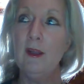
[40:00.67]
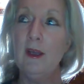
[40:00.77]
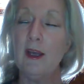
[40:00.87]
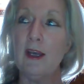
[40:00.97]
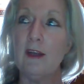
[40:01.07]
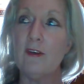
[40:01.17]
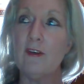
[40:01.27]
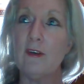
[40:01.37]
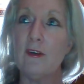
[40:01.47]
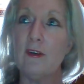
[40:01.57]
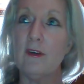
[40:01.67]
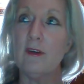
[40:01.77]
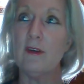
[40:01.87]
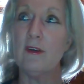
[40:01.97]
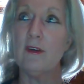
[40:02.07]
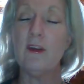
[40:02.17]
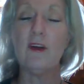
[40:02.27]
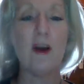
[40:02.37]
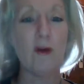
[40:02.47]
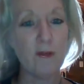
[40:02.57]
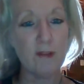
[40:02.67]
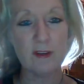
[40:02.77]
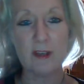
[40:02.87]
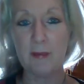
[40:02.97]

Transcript: And there are obviously